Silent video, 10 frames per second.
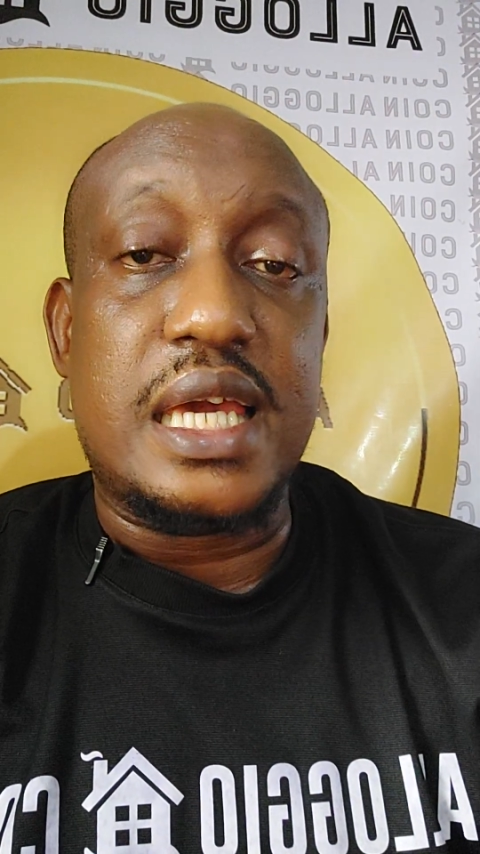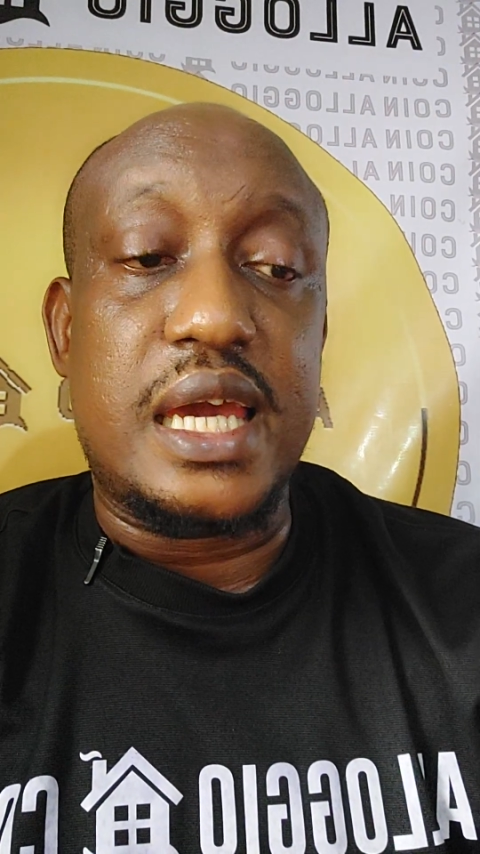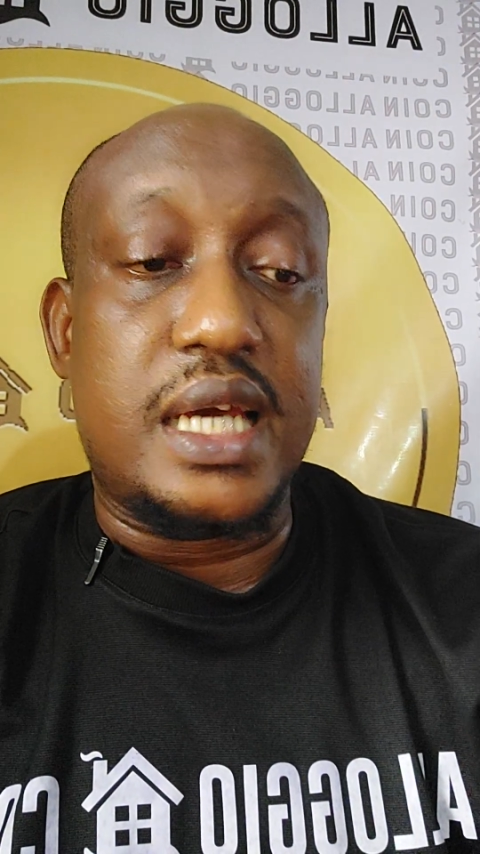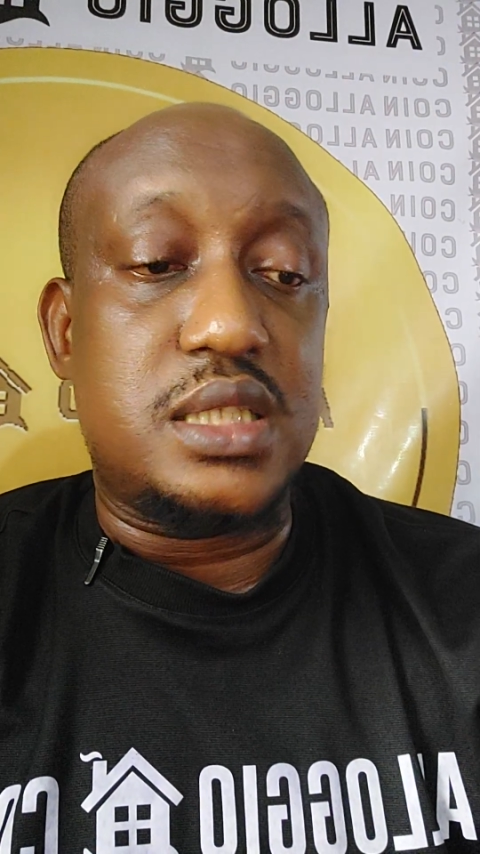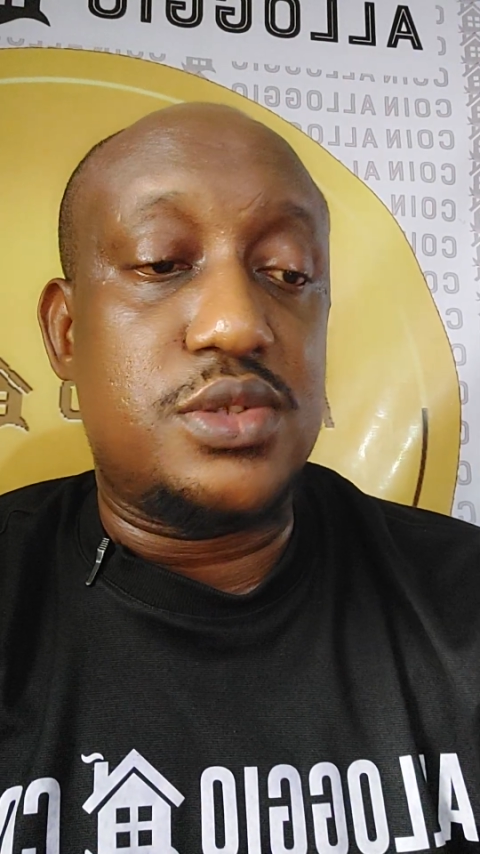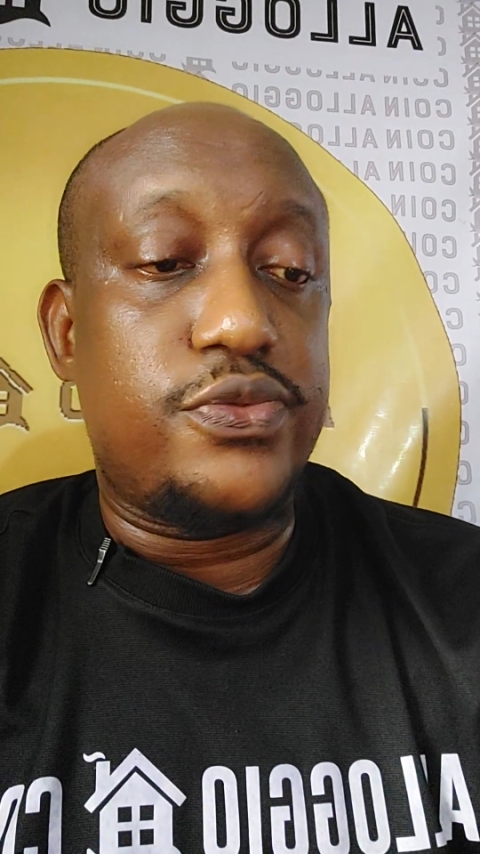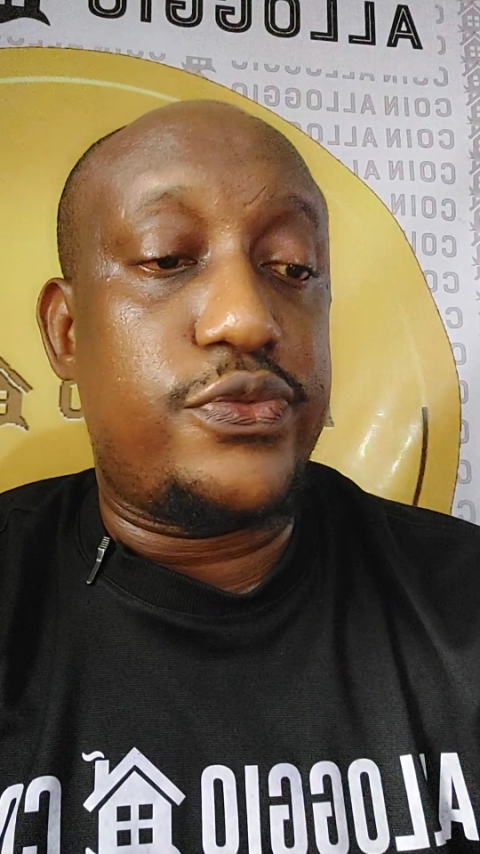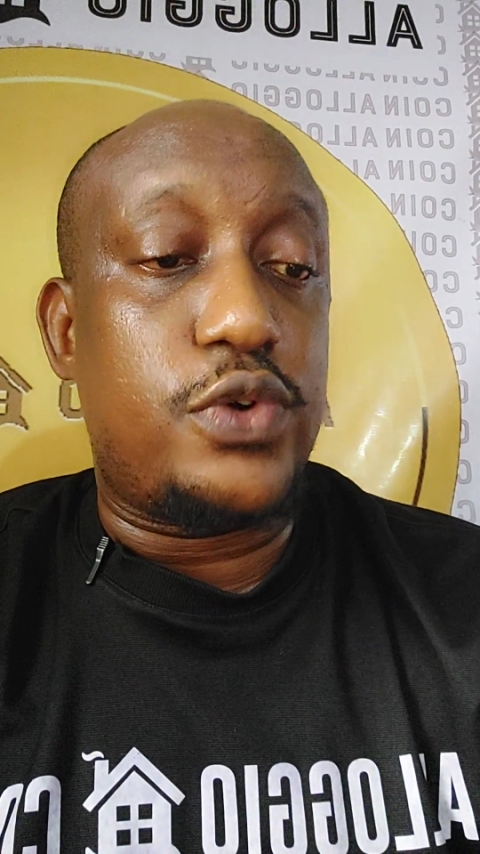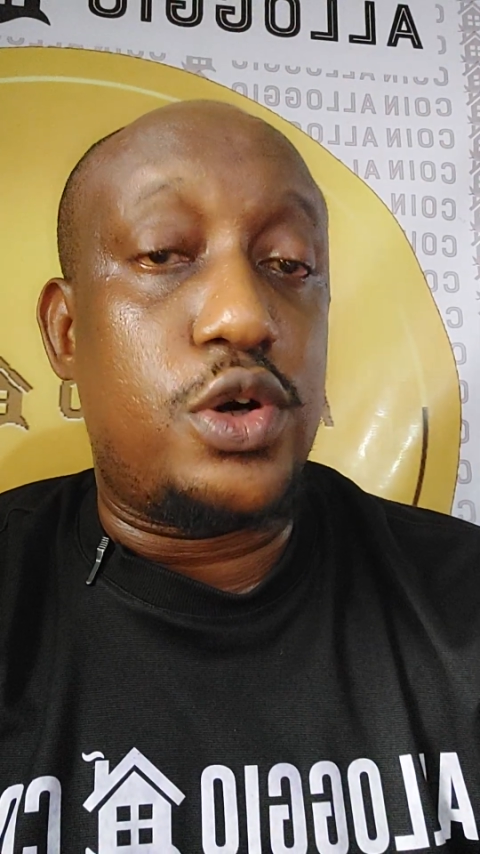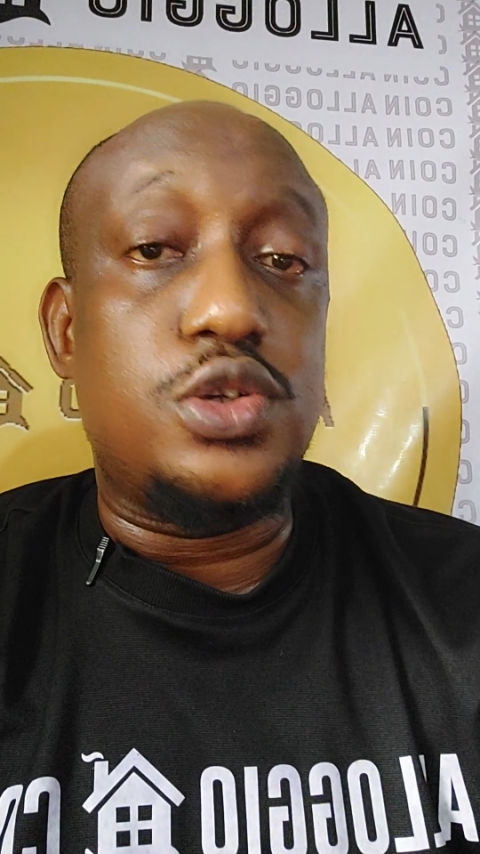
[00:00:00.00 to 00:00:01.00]
gets
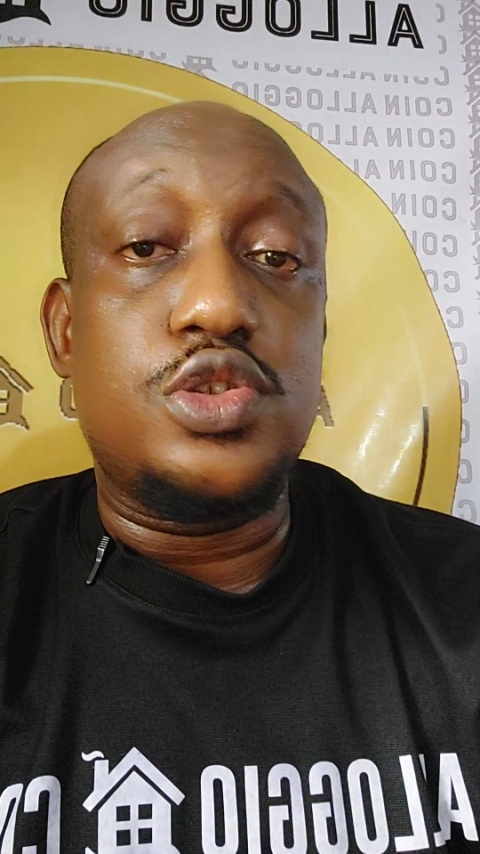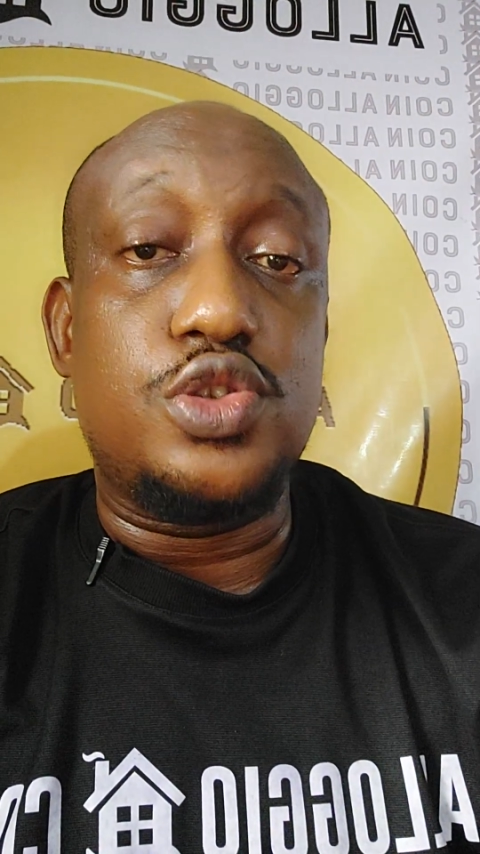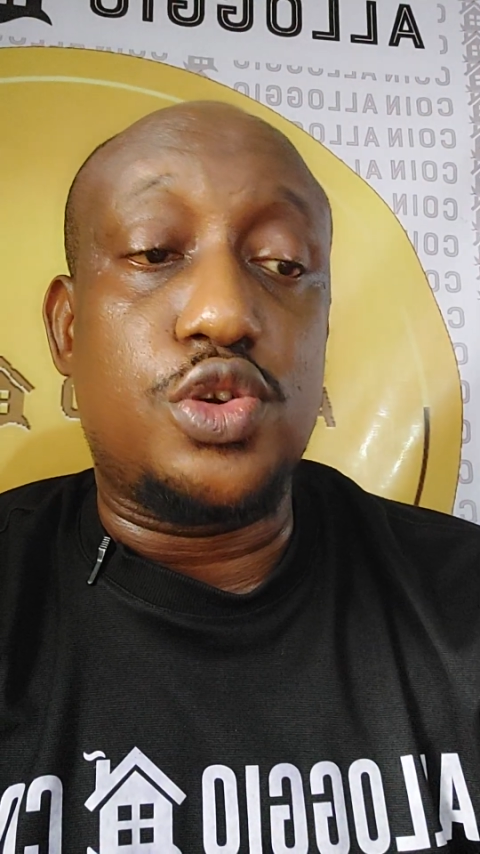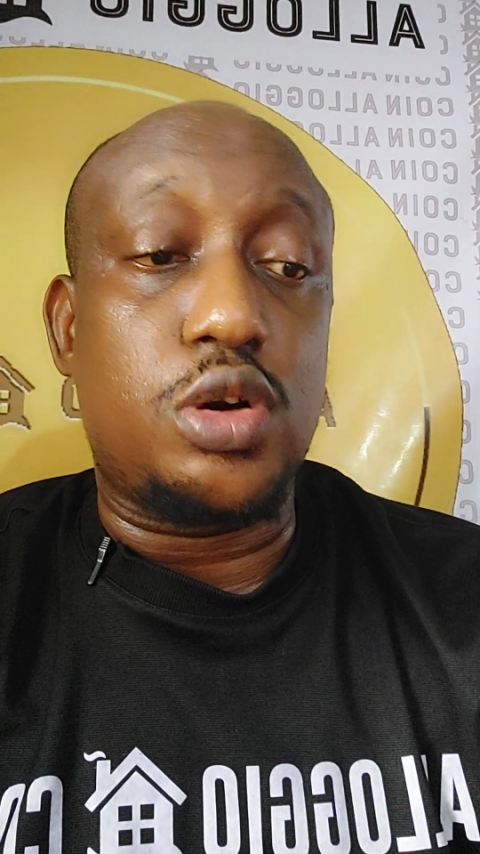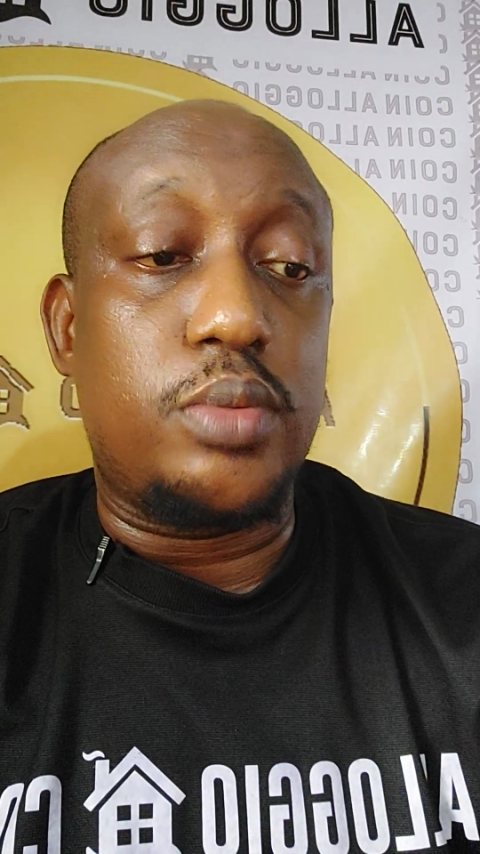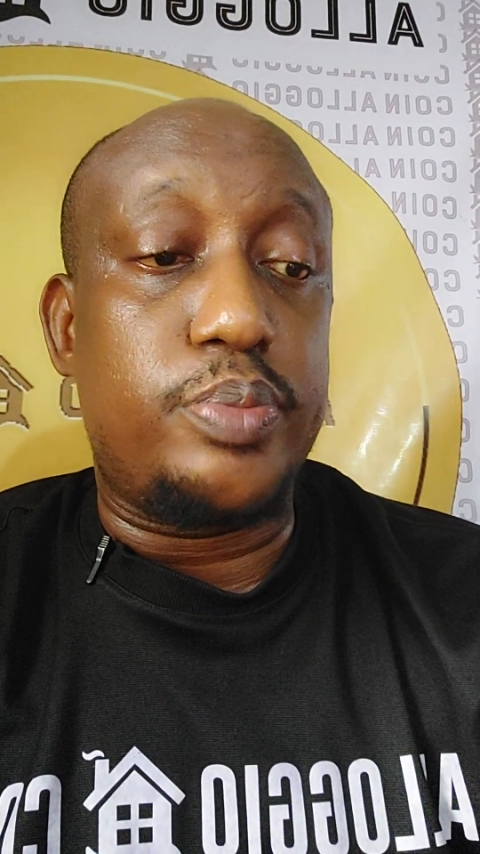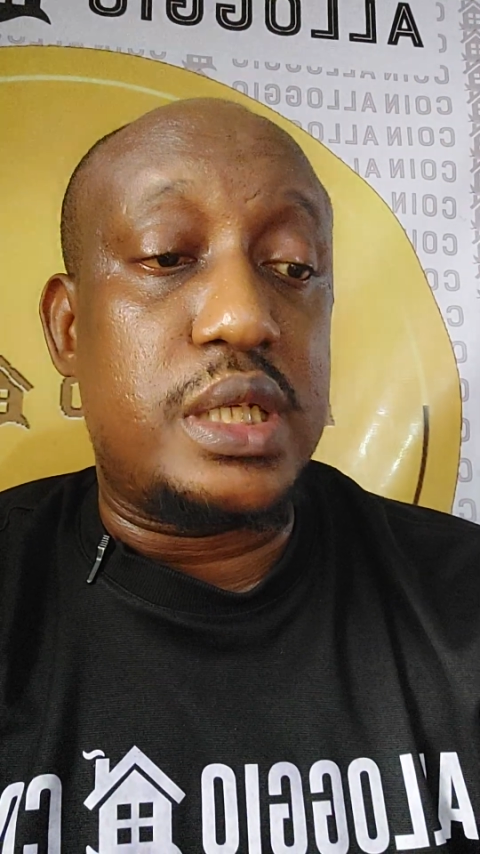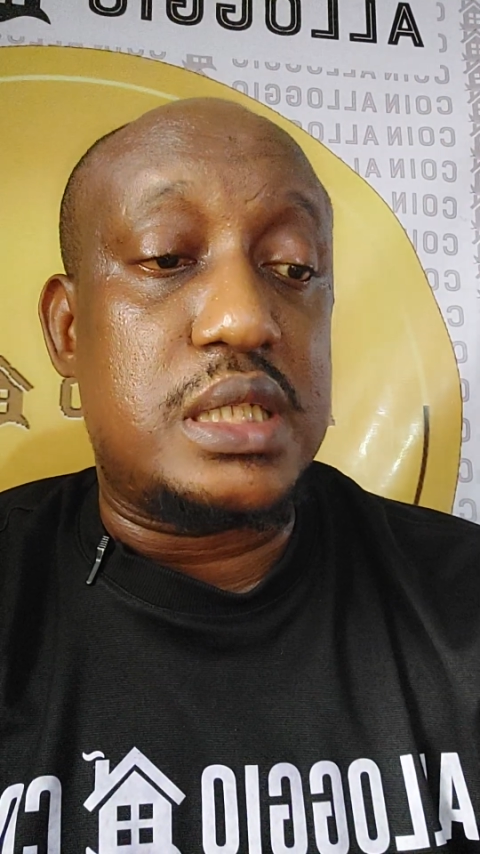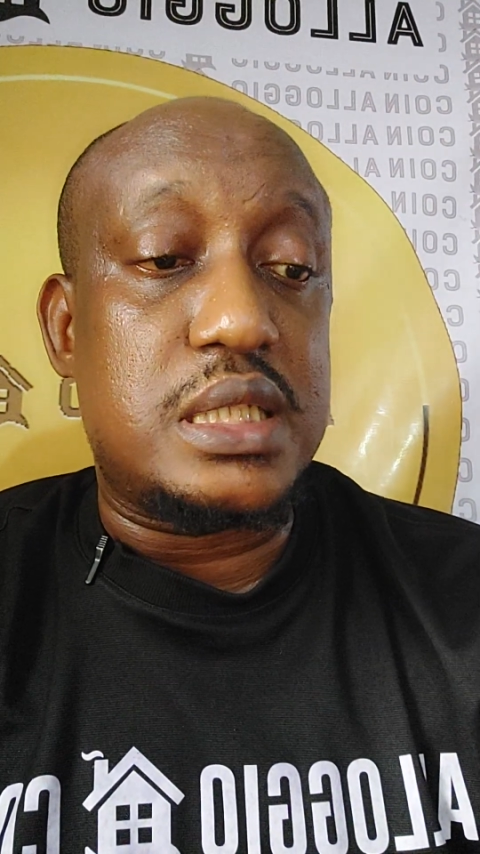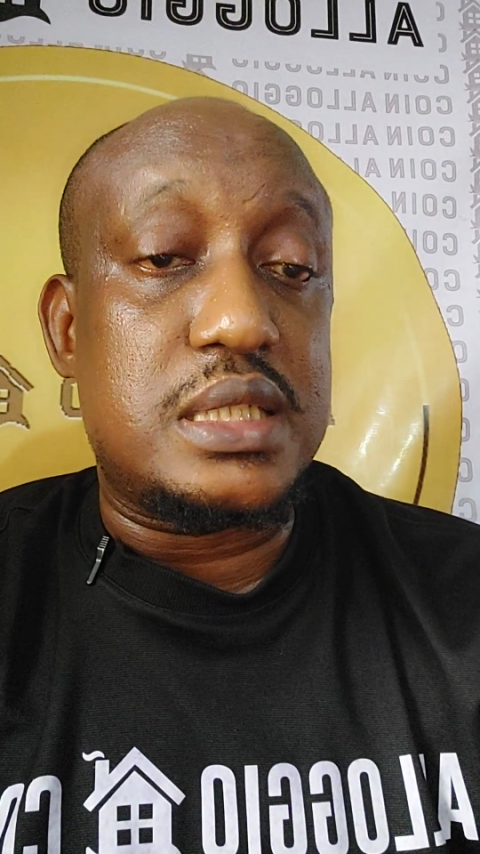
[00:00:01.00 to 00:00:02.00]
for
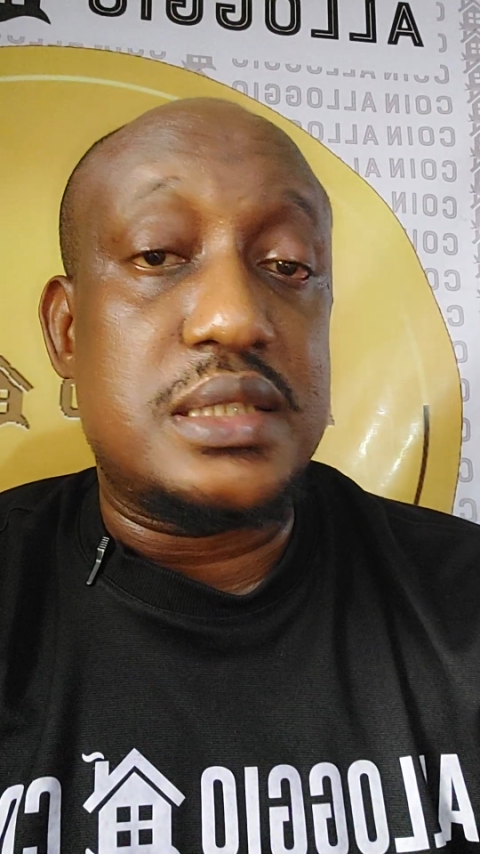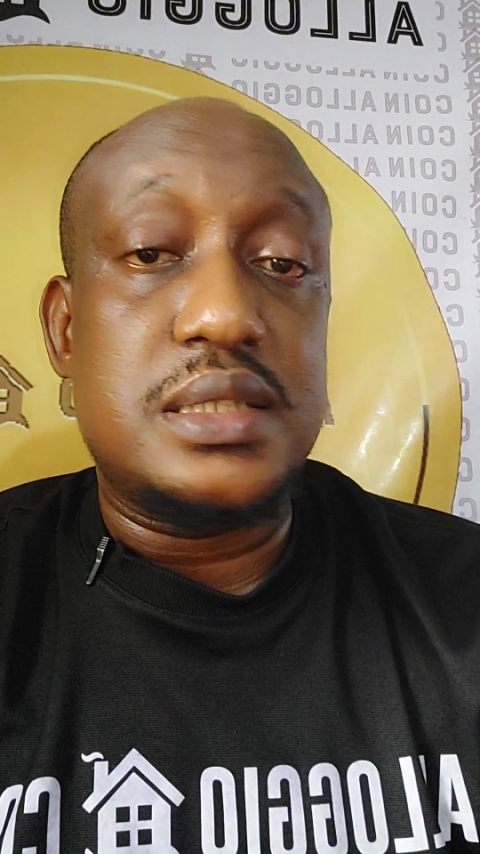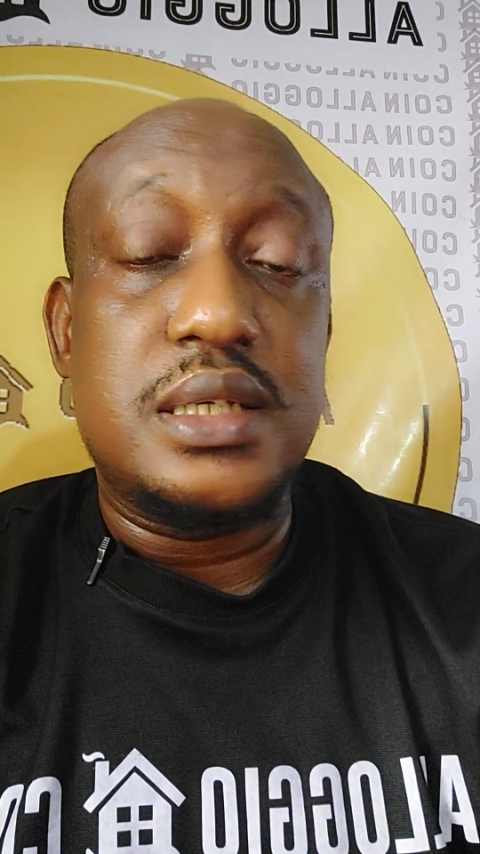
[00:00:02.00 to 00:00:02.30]
completing